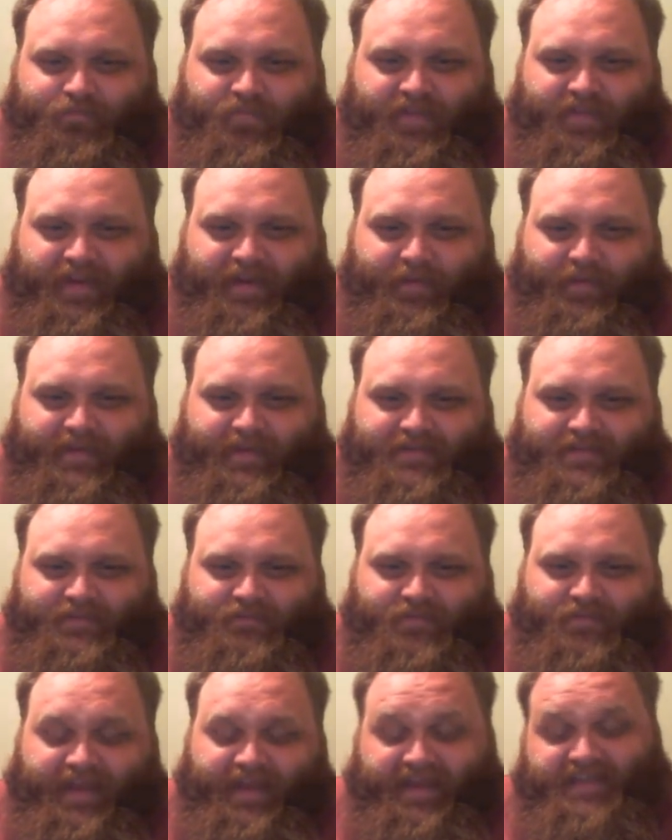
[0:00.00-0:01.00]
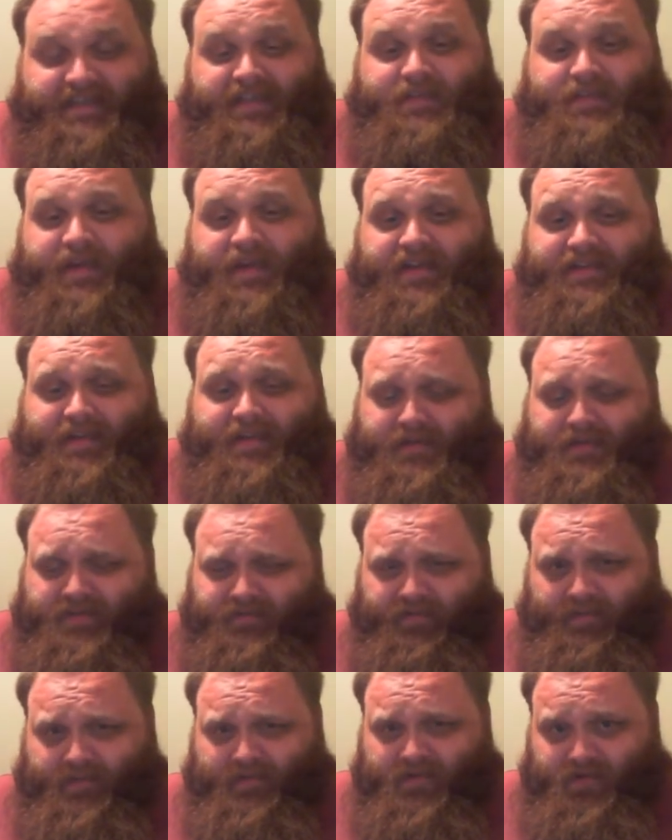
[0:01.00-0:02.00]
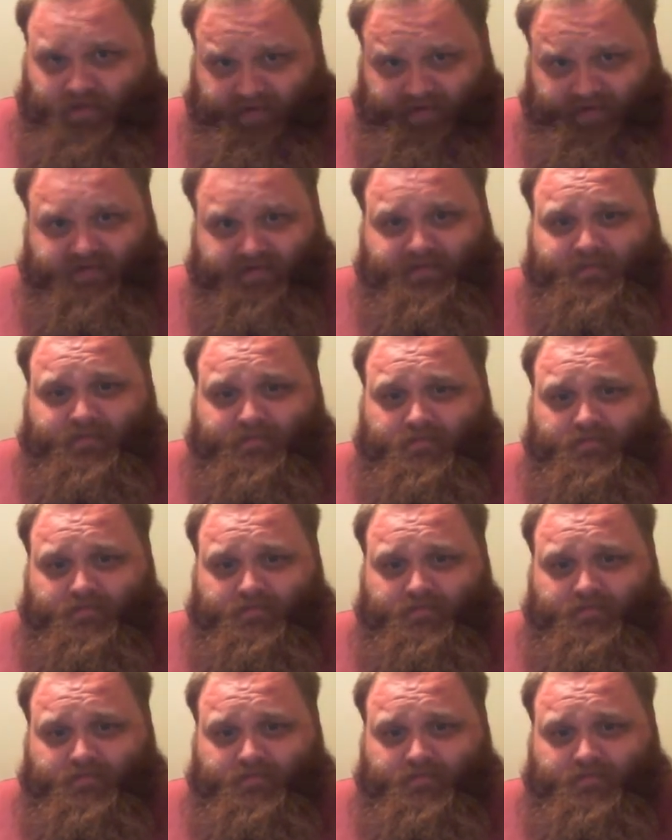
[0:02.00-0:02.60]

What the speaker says: Anyways, I guess that's because I'm just from the streets.